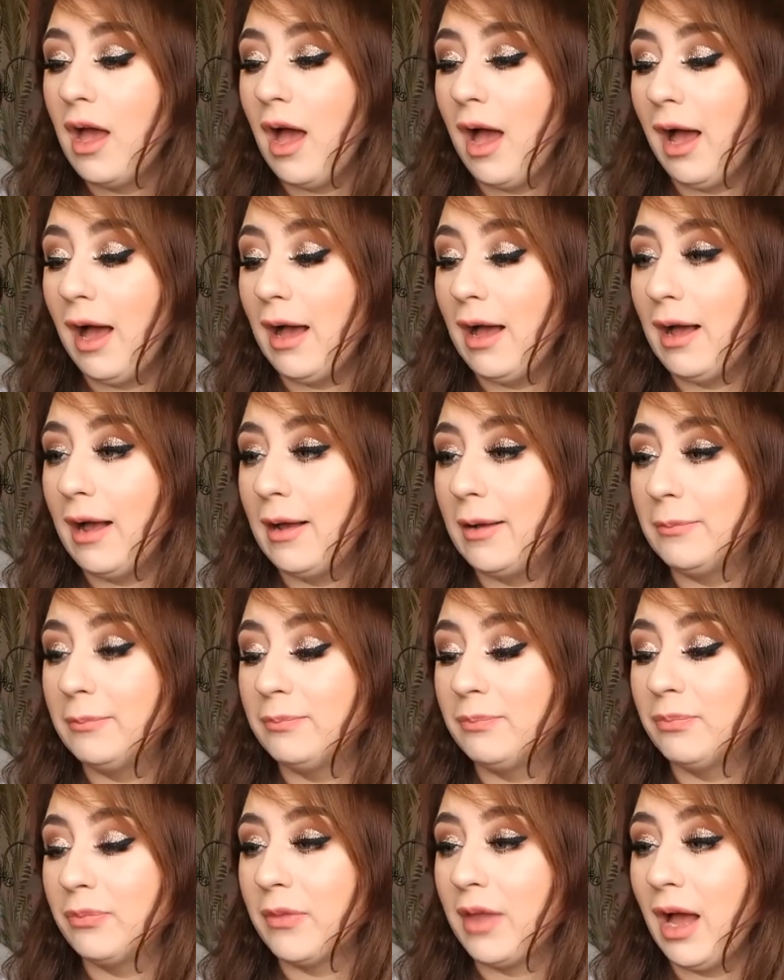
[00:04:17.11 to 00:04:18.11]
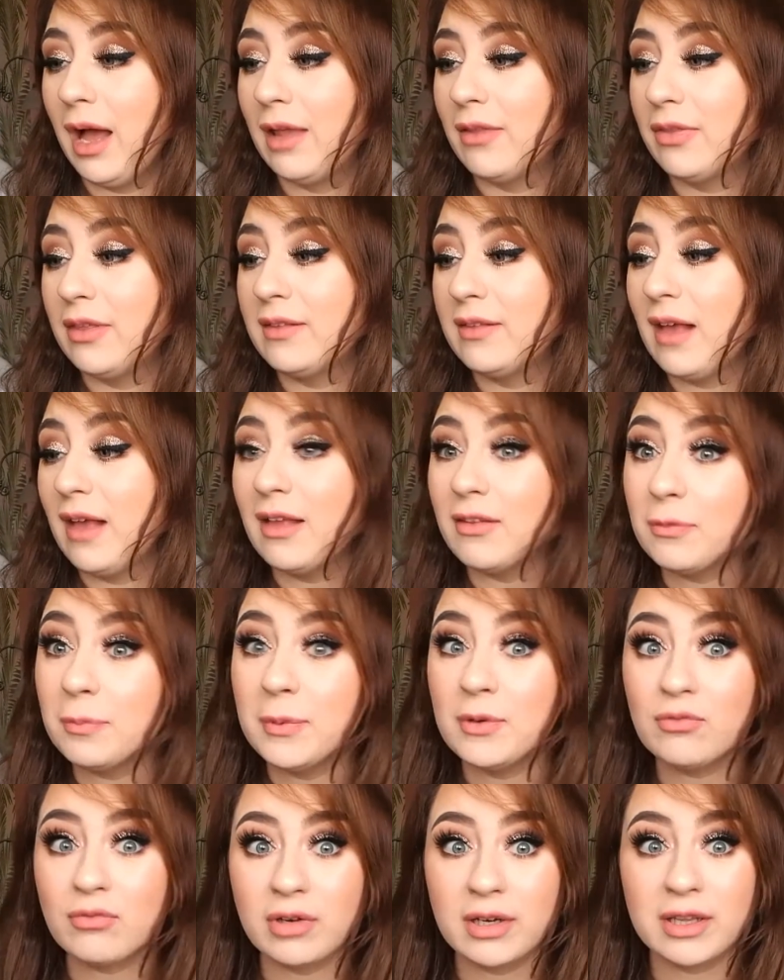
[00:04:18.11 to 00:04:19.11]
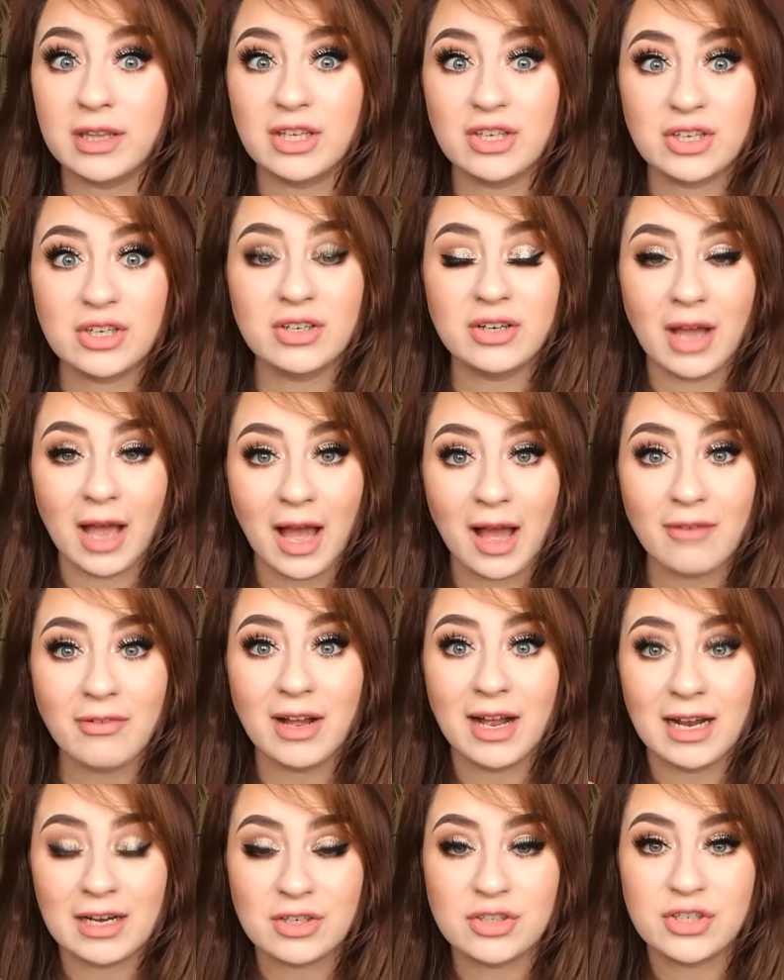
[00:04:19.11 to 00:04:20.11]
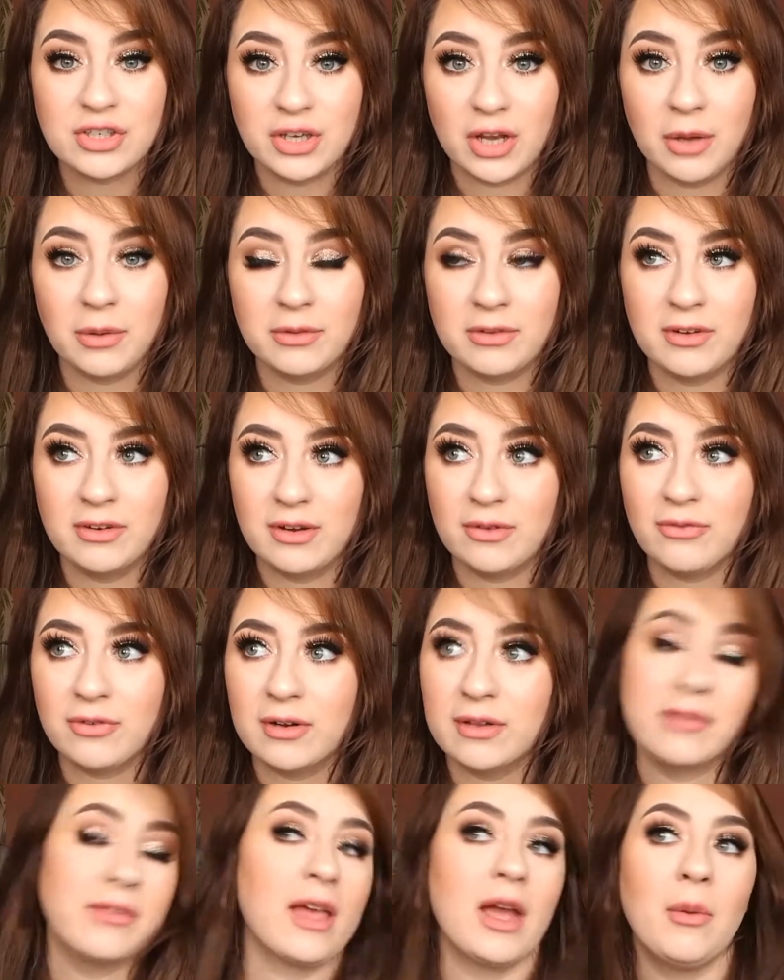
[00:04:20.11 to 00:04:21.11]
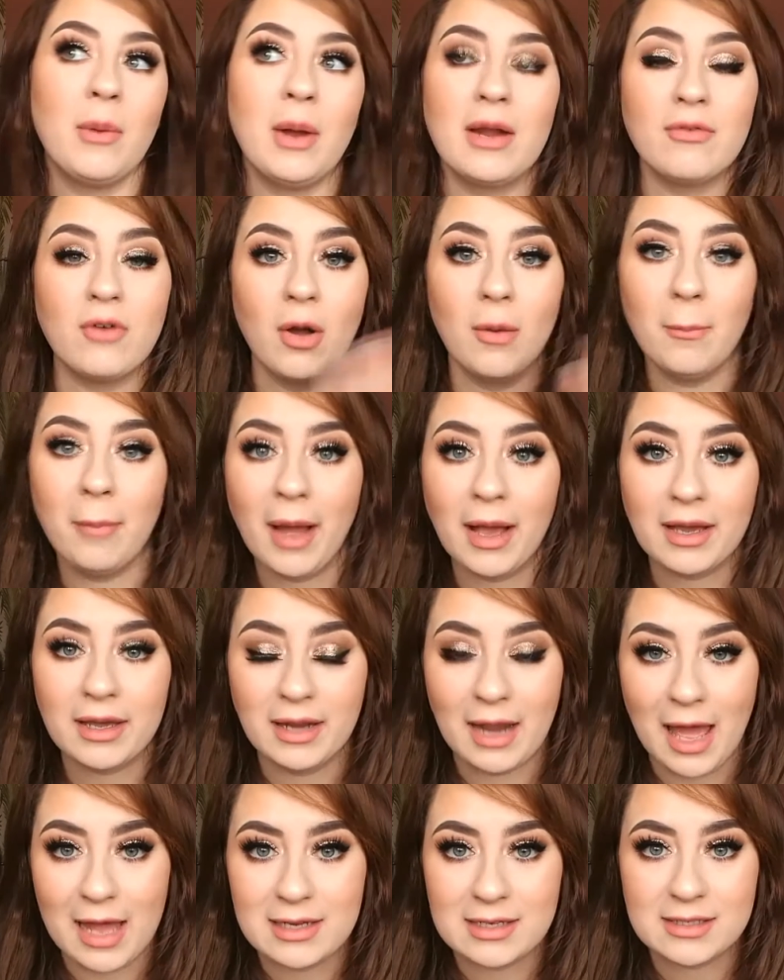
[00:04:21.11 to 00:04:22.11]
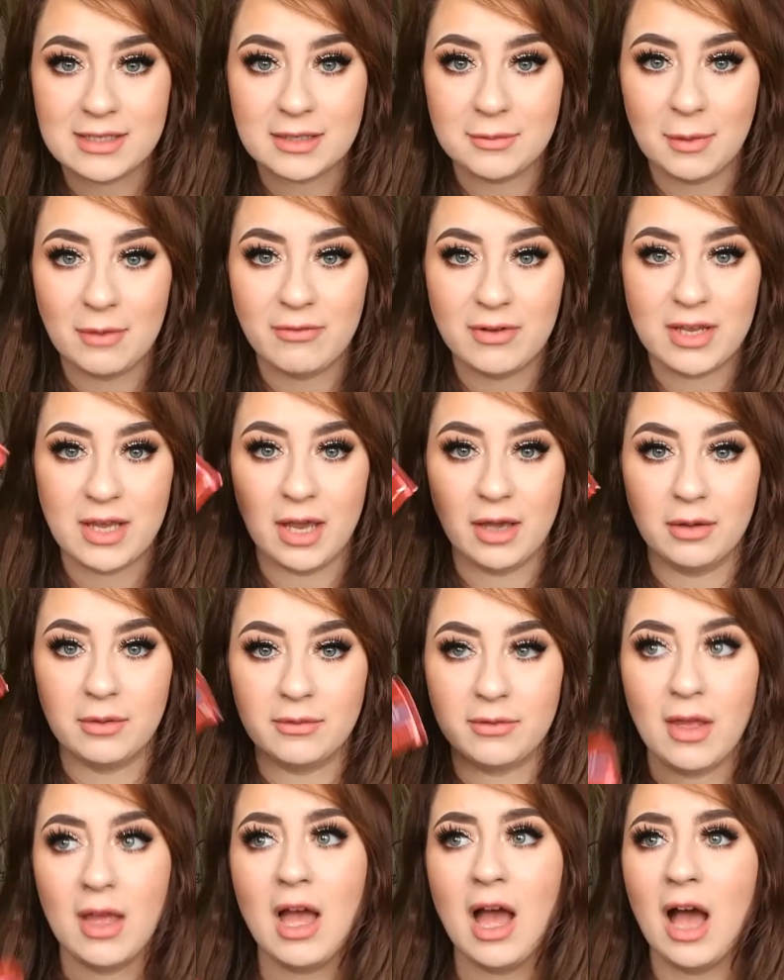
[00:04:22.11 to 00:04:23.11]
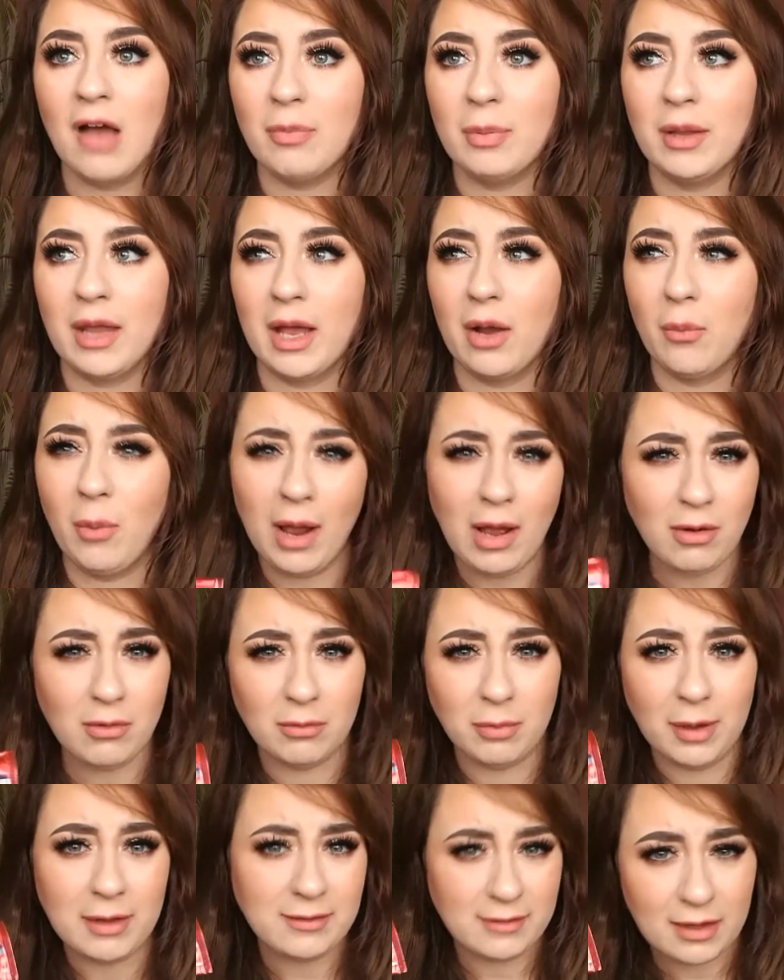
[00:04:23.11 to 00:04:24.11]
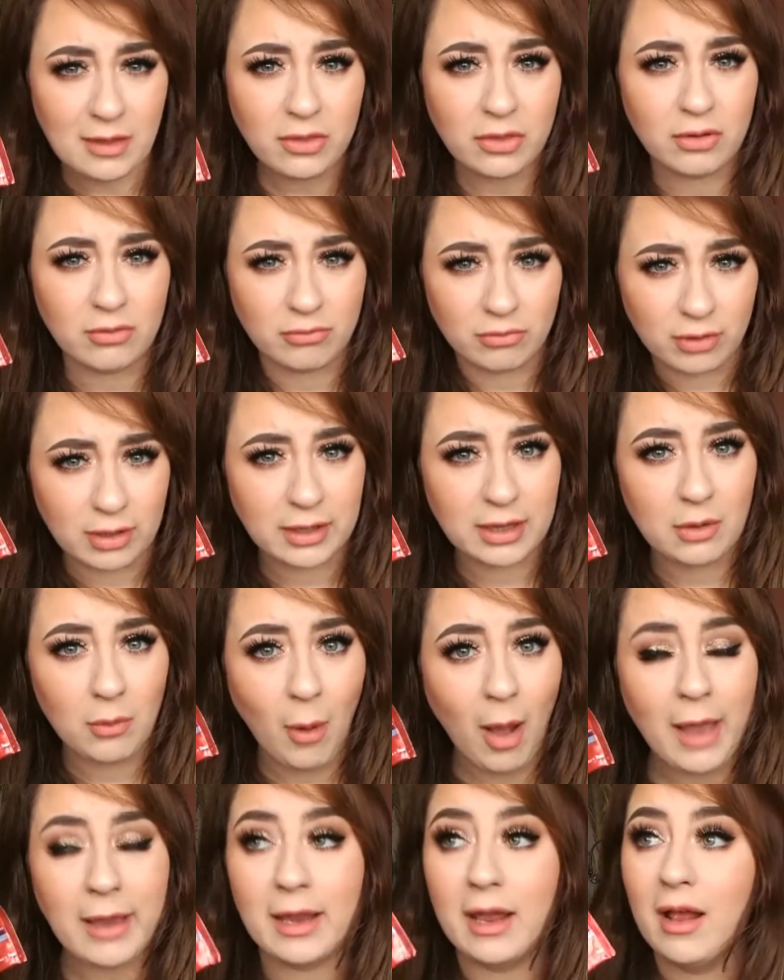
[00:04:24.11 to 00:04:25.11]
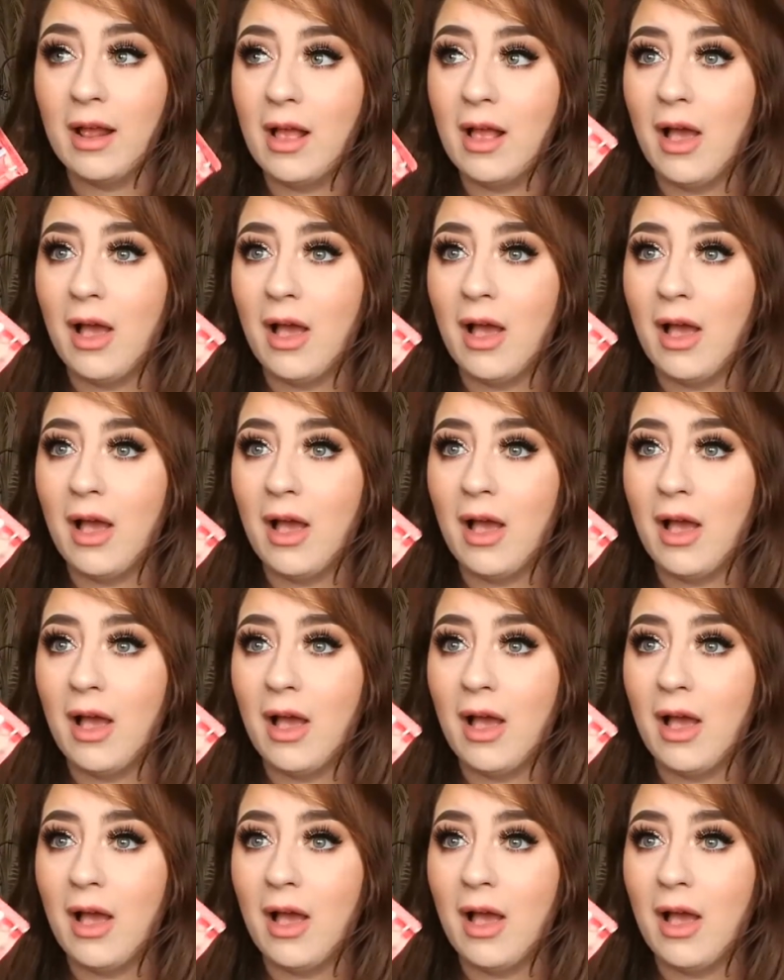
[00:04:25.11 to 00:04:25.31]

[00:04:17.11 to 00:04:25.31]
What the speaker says: And this has been really good. I have actually noticed a difference. Like, when I've gone back and edited my videos, I've been like, wow, my teeth look really white.